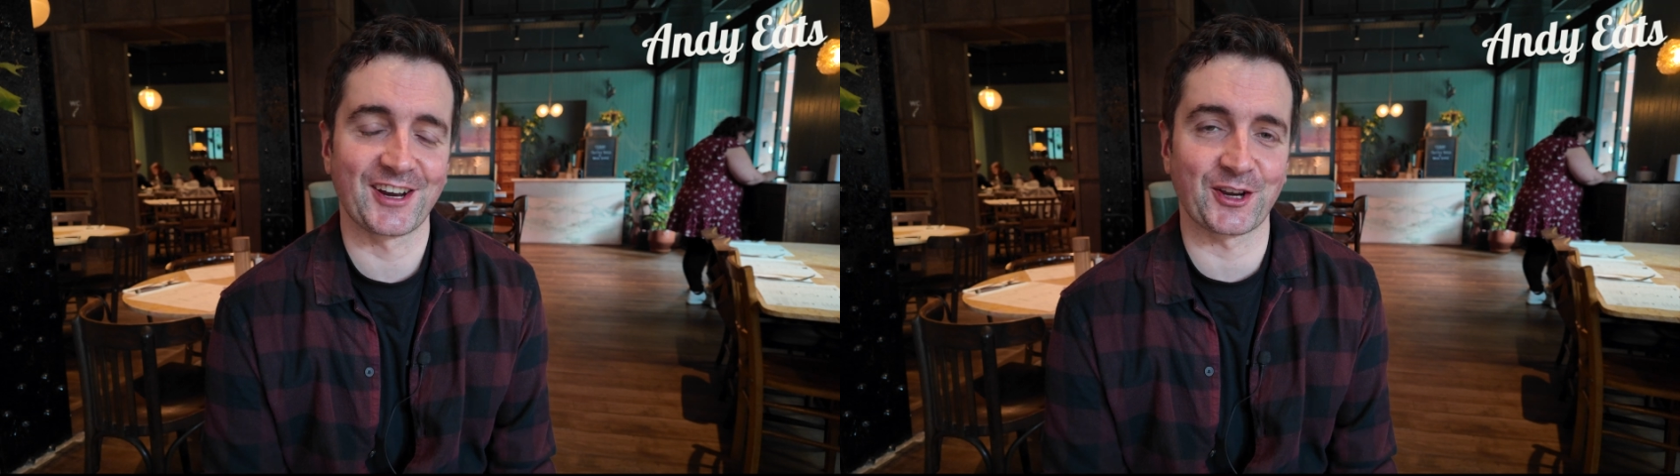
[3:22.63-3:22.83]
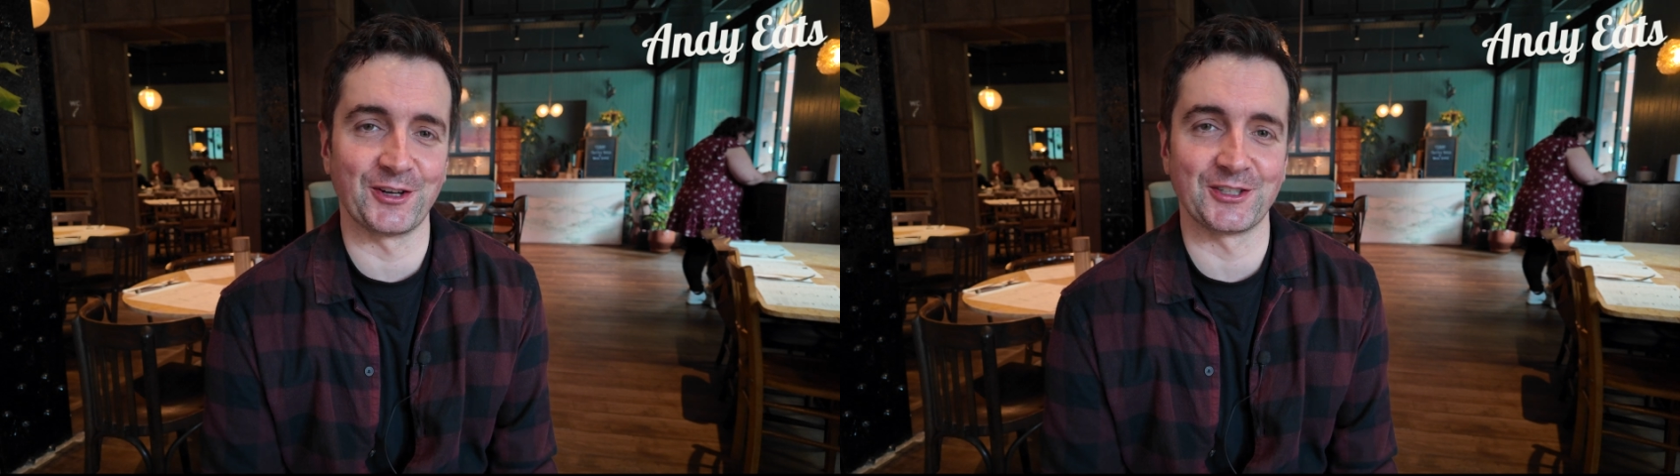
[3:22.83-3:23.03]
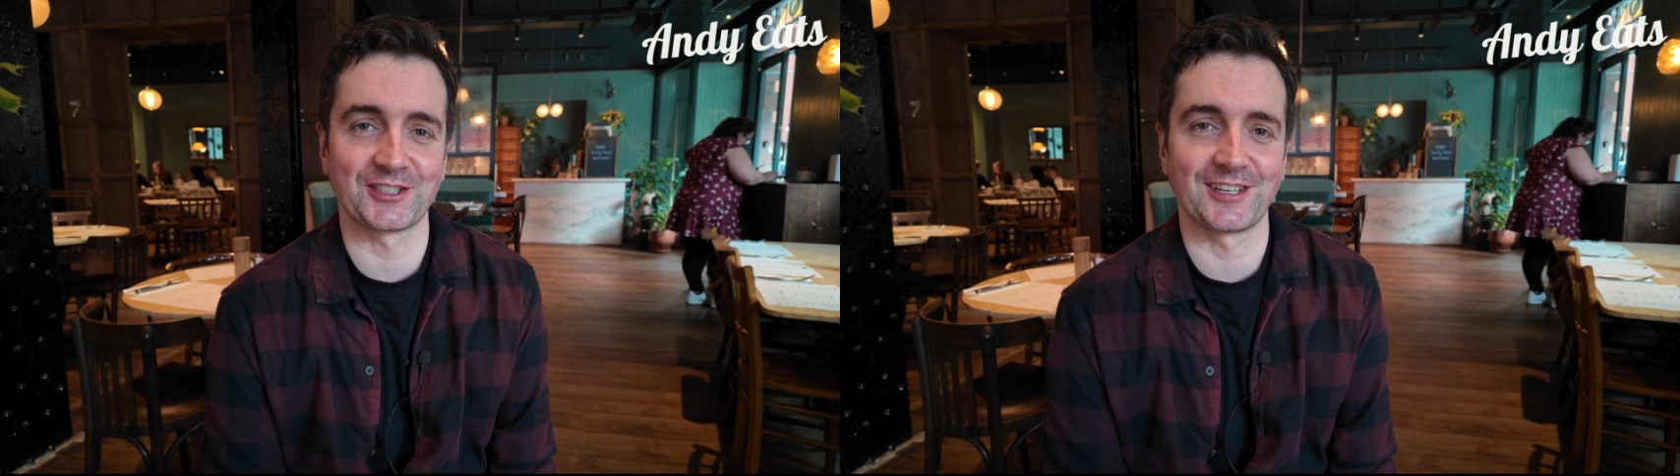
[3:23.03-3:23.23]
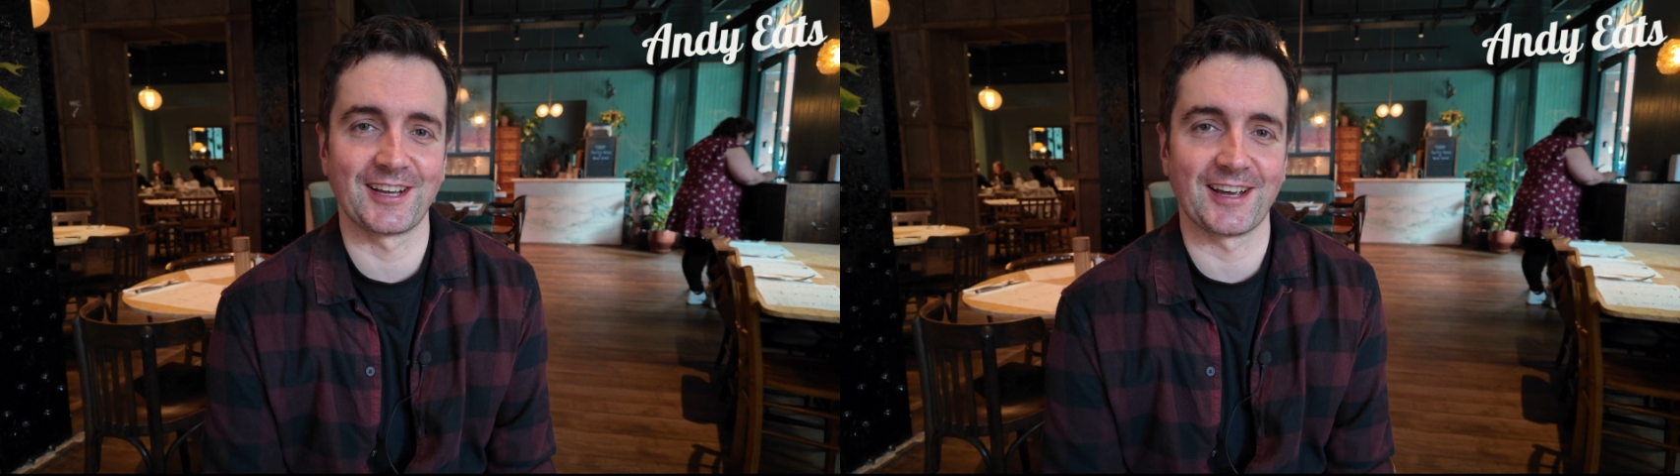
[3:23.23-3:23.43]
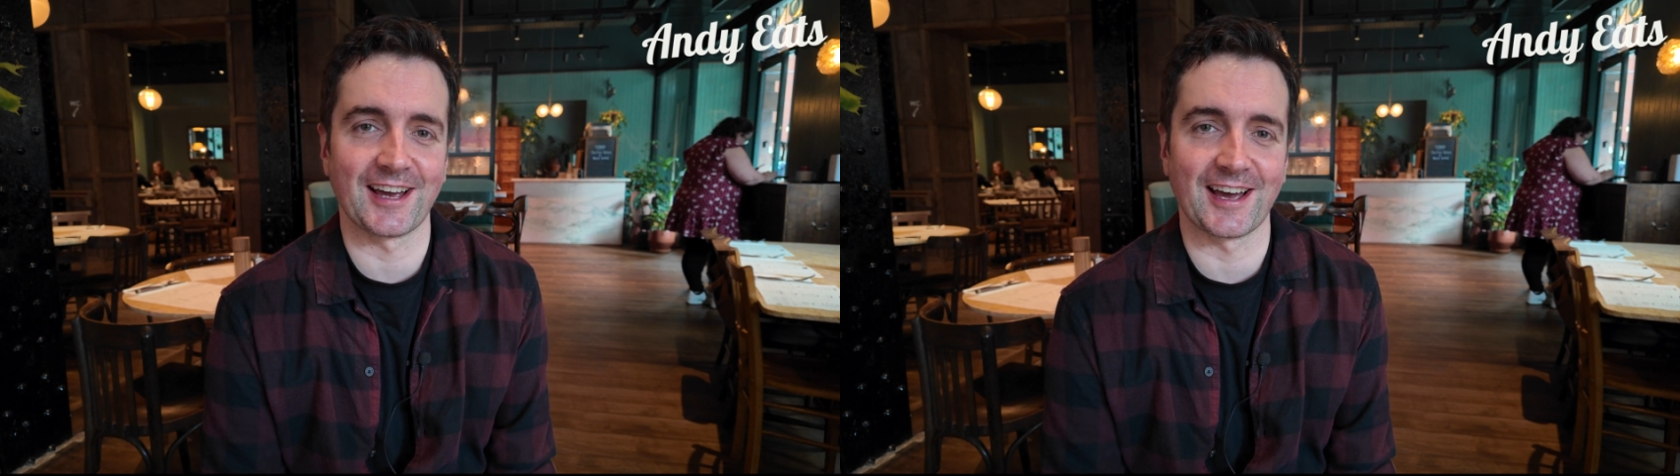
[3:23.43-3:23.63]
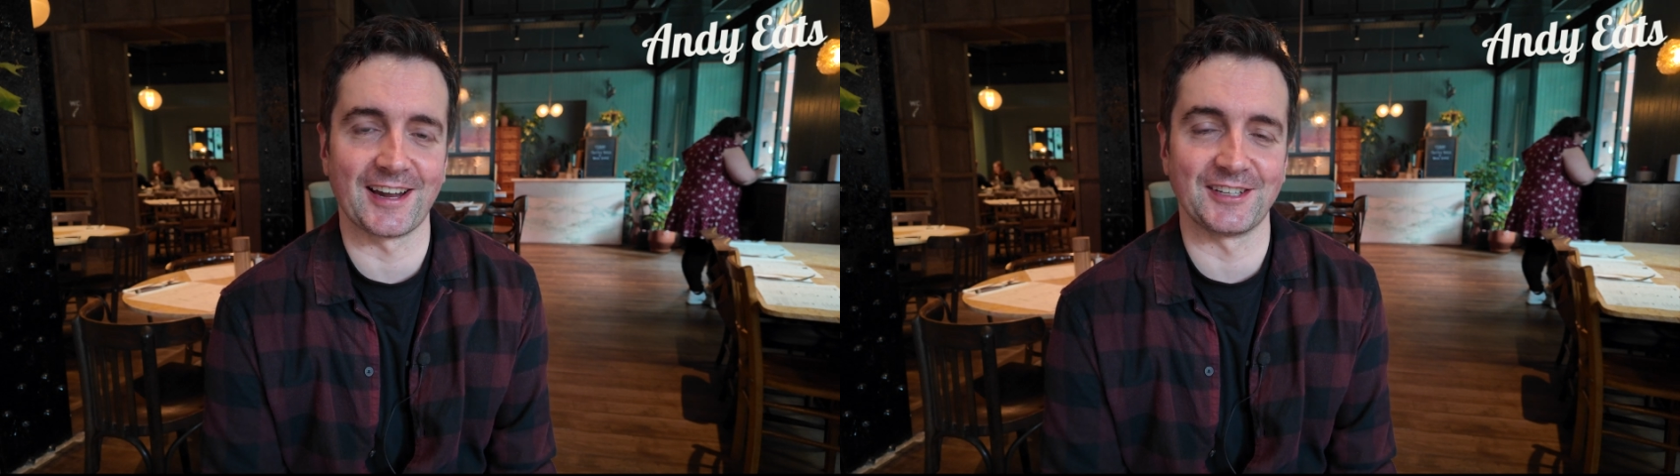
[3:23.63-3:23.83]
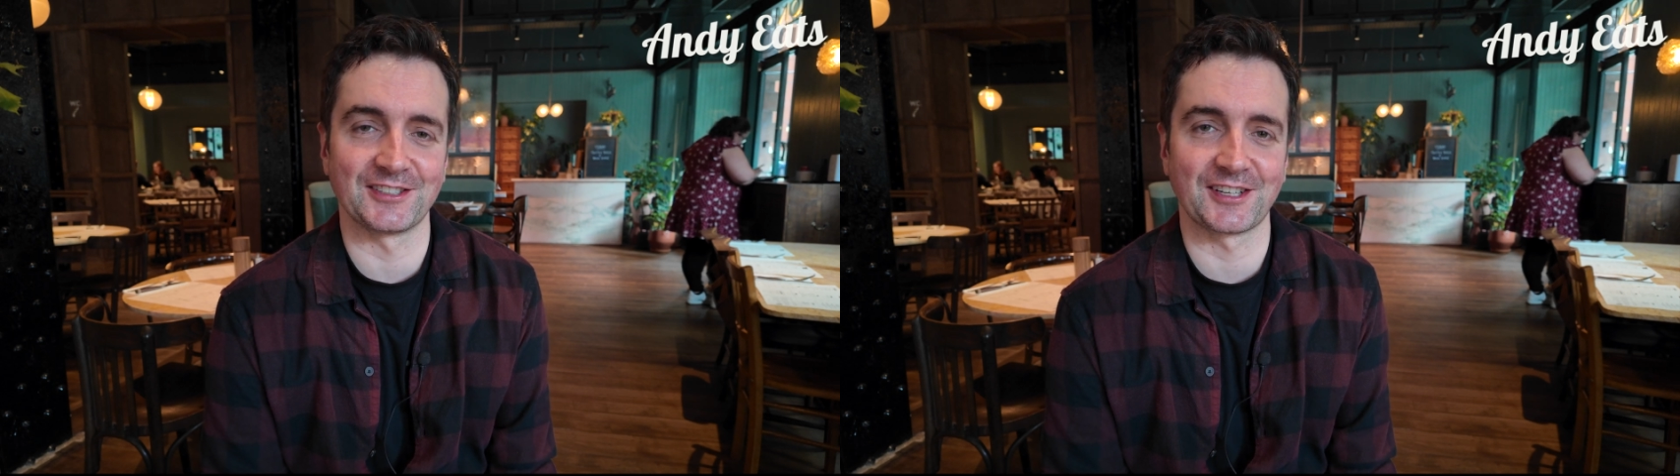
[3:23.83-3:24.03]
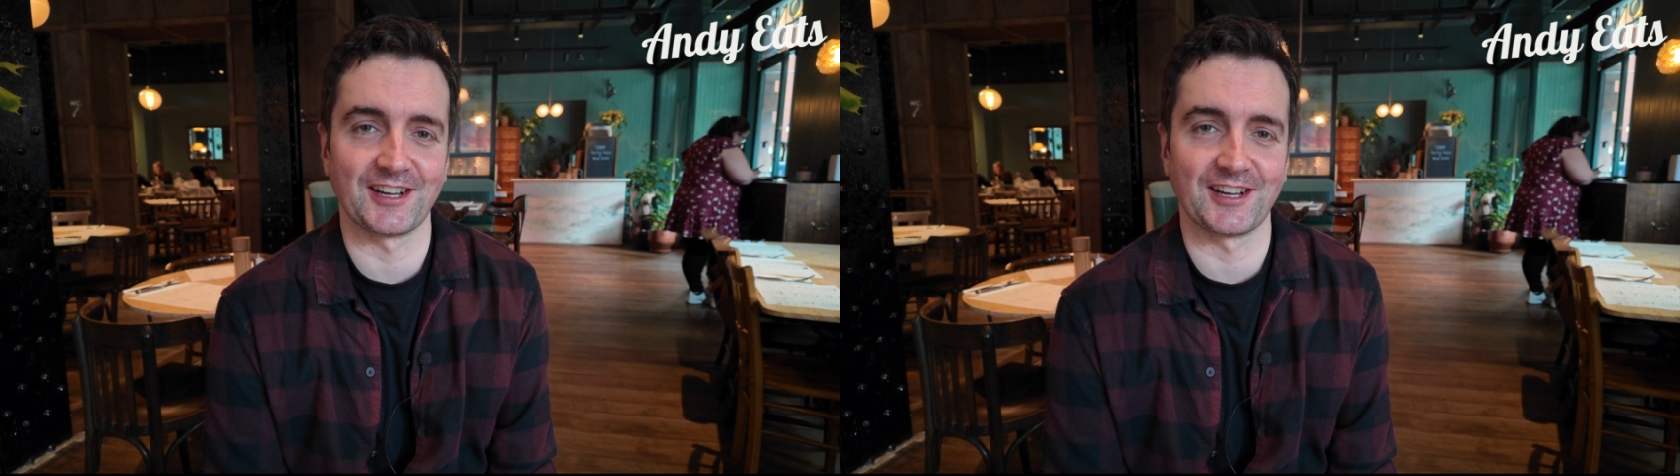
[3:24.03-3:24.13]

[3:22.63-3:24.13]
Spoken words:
cut, and